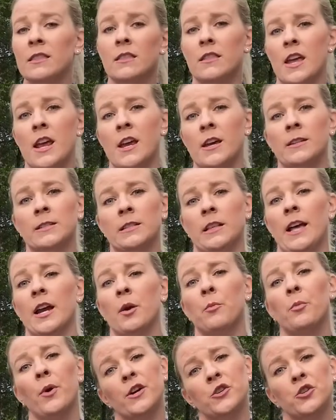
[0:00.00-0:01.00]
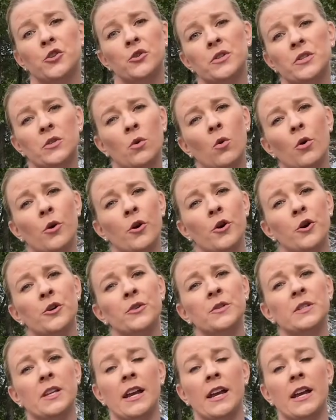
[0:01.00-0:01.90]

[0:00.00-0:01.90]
things like pressure sores